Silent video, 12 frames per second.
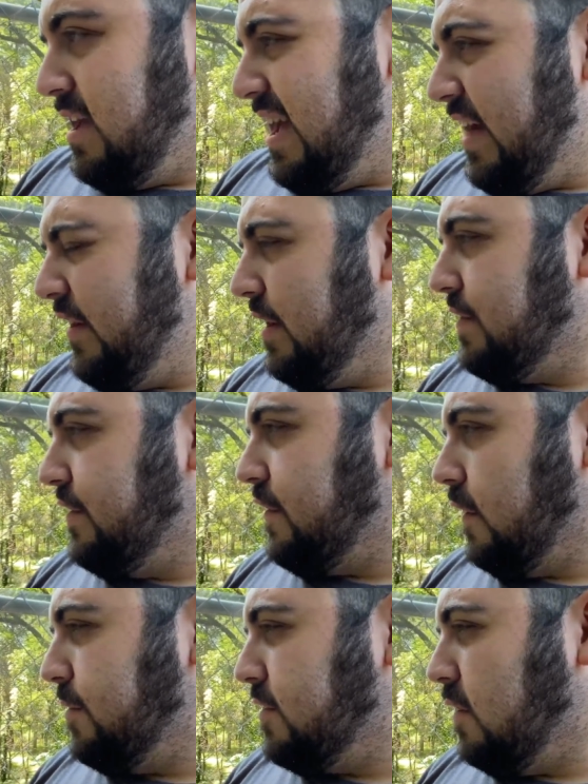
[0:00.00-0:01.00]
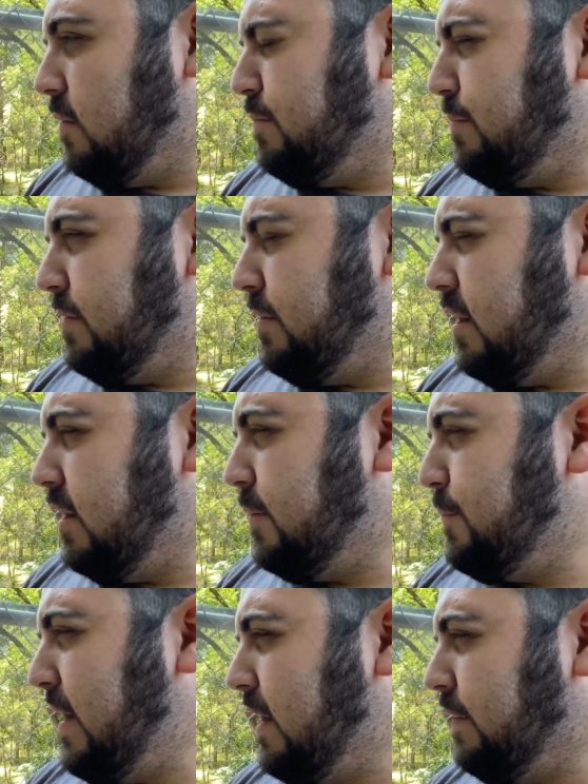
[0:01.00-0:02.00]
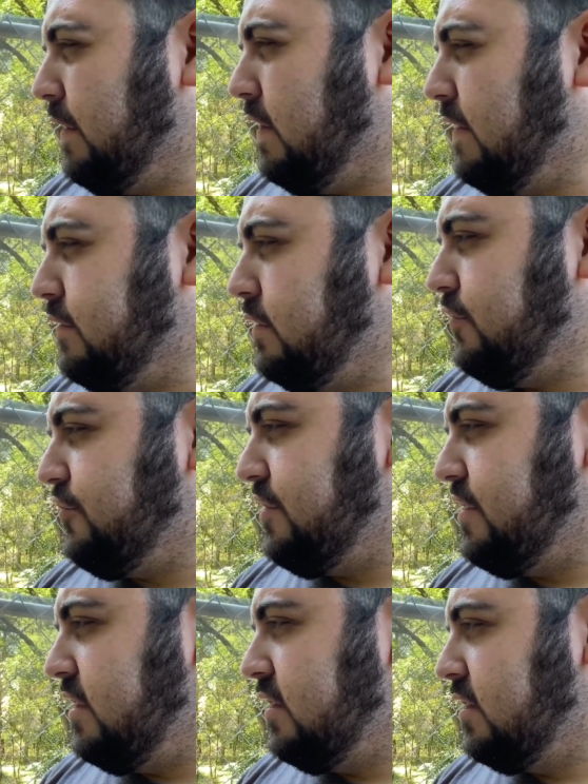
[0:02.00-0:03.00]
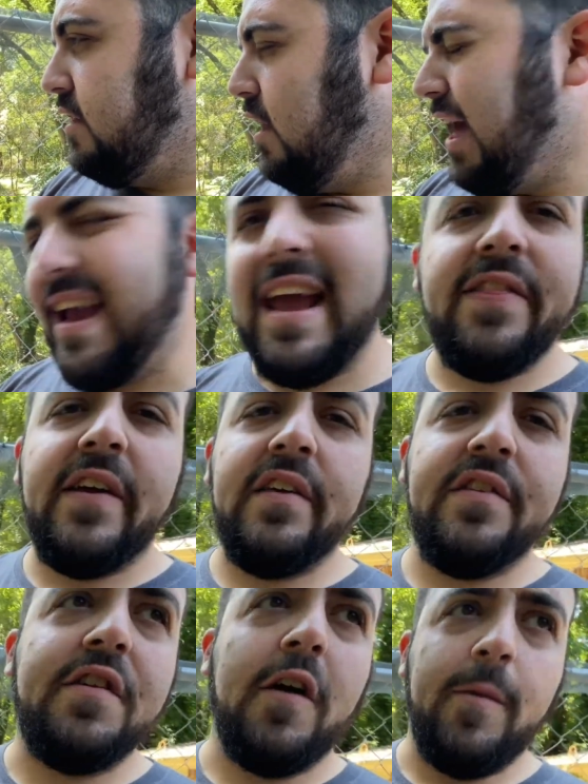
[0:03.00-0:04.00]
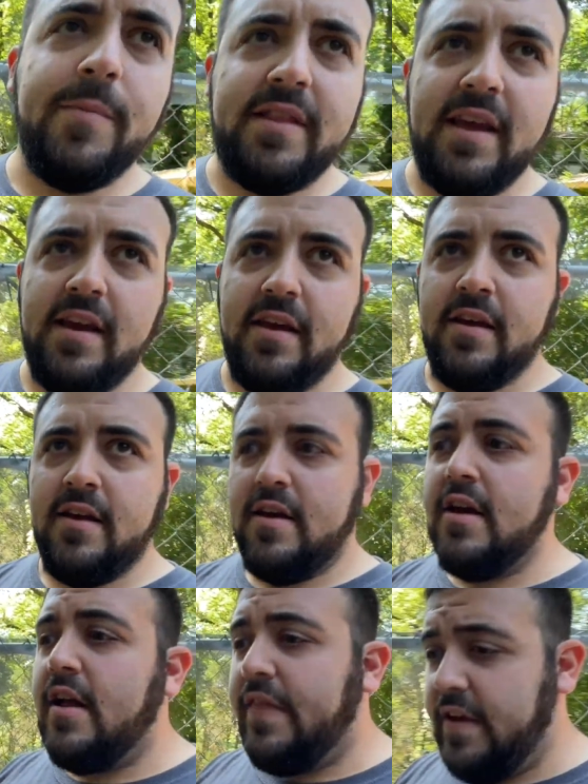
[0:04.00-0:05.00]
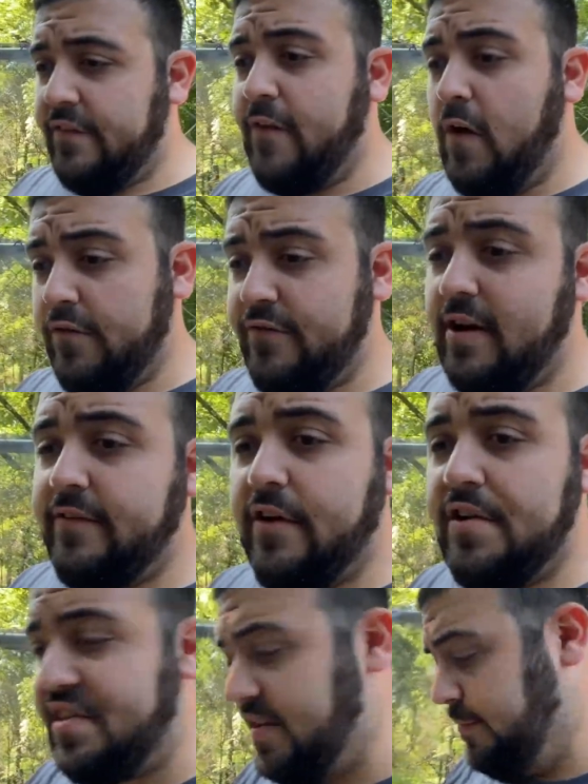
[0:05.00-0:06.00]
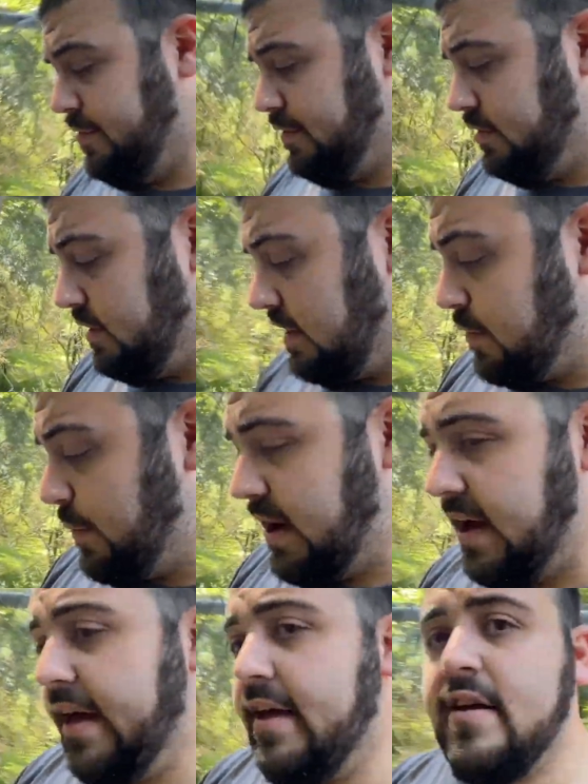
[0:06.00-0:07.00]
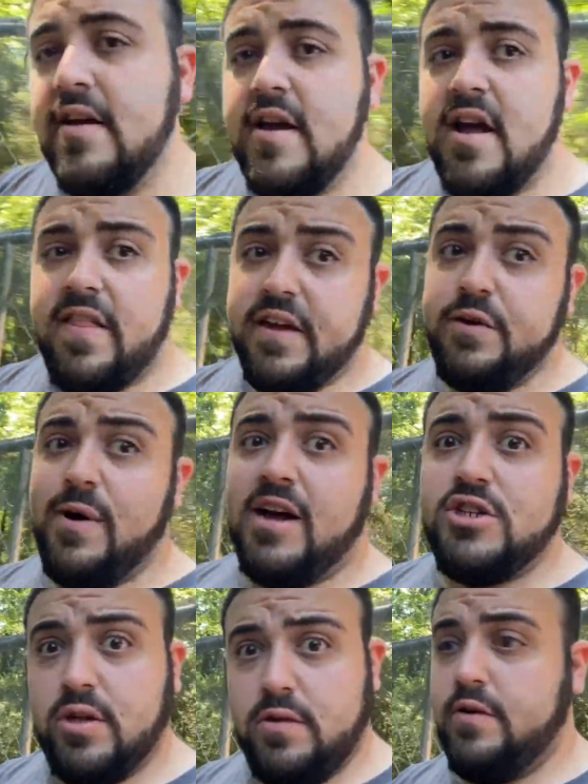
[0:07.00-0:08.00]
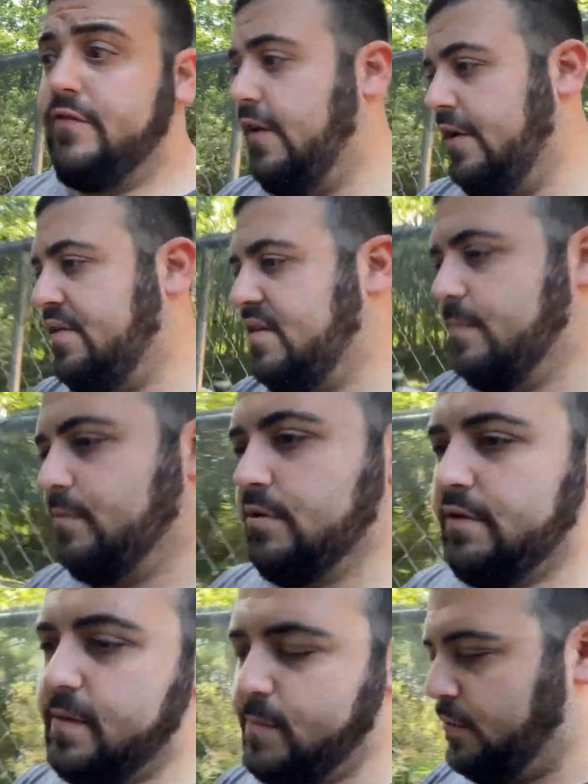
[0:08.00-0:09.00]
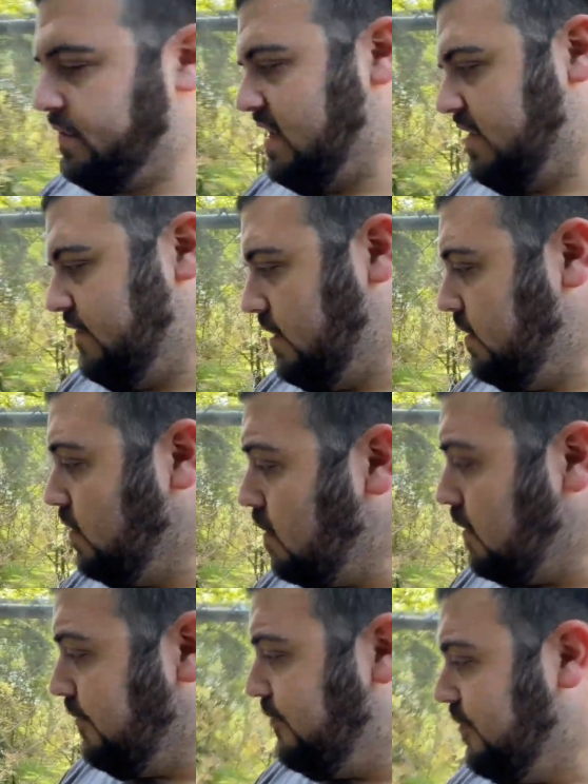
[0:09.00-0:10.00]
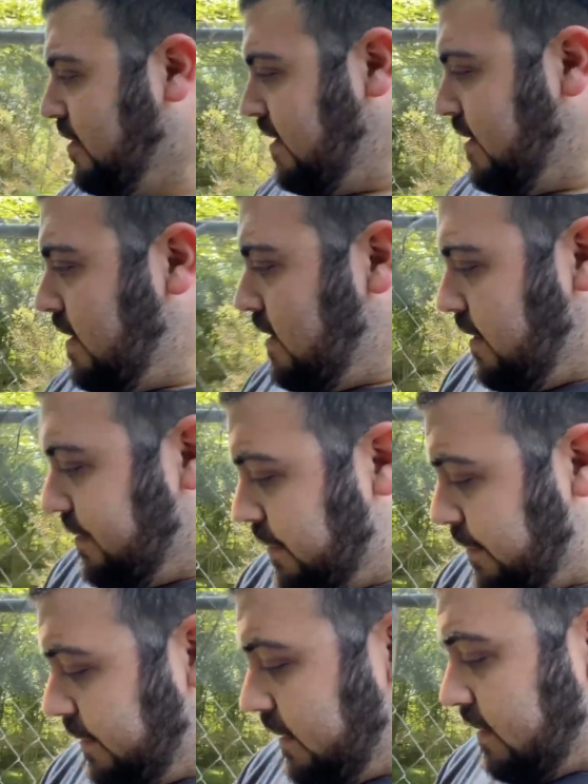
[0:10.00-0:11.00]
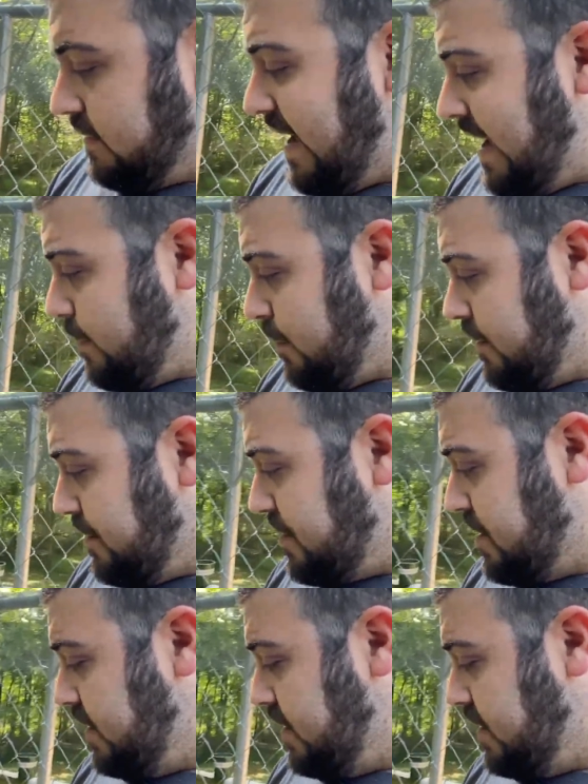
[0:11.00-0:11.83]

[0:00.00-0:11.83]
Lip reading: think the term's called parallel evolution. I can't think of the term, but they evolved very, very similarly. That's why they do actually look very similar, and they both get very large. So your Aldabra'S,